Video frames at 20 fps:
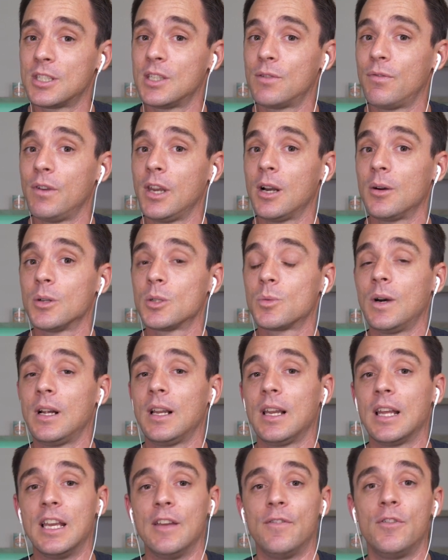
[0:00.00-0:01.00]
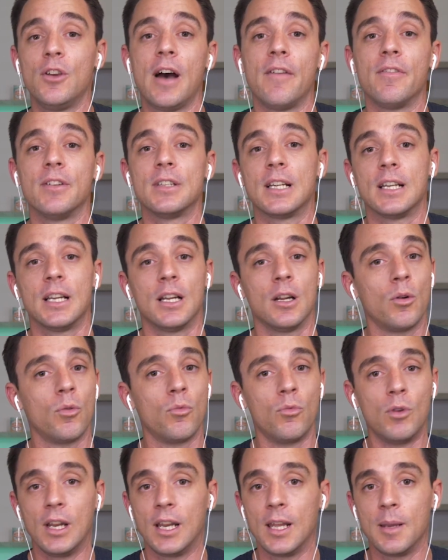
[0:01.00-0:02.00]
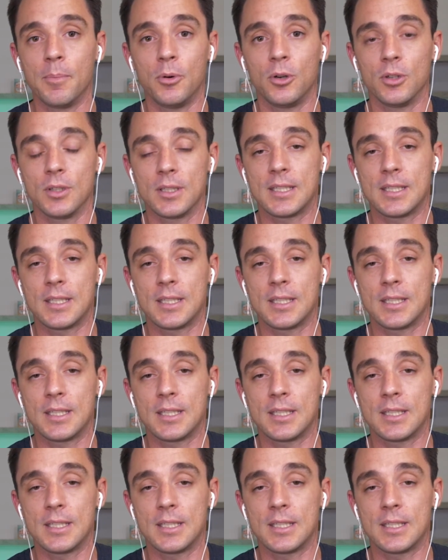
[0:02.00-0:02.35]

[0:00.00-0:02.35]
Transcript: this video as well if you haven't done it. Really important